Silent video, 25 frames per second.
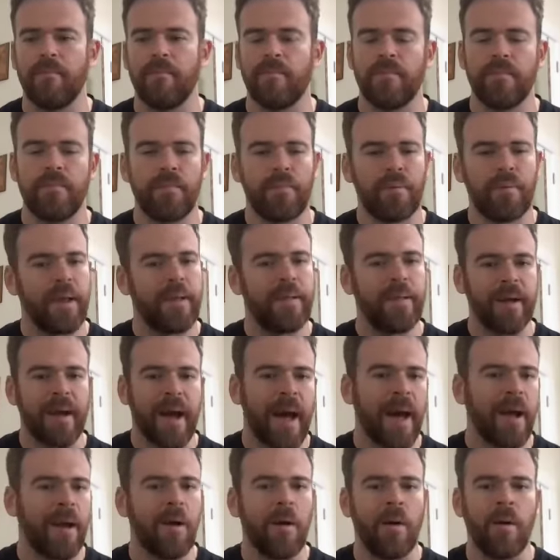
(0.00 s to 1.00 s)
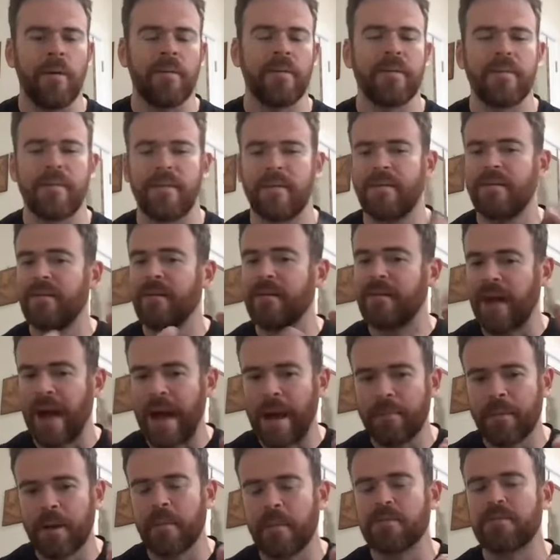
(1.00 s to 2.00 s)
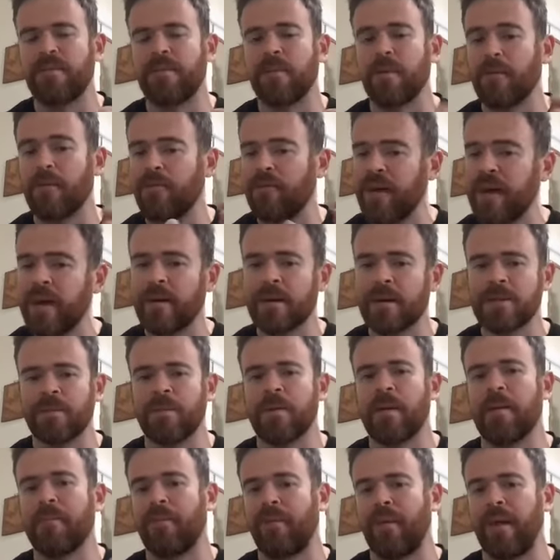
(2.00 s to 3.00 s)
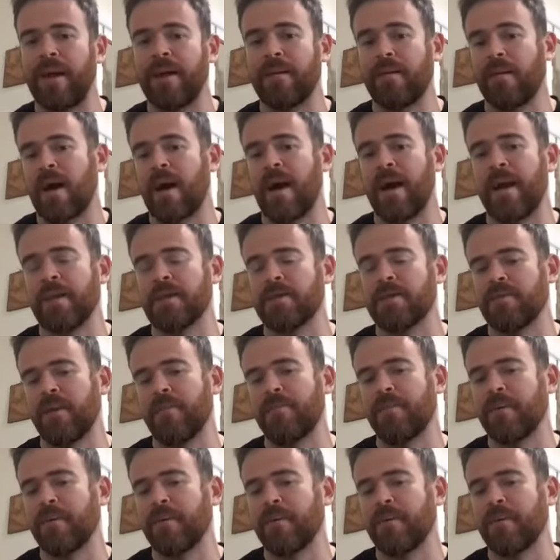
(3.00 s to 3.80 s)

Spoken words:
play legato. The time comes from your fingers when you're playing lines, right?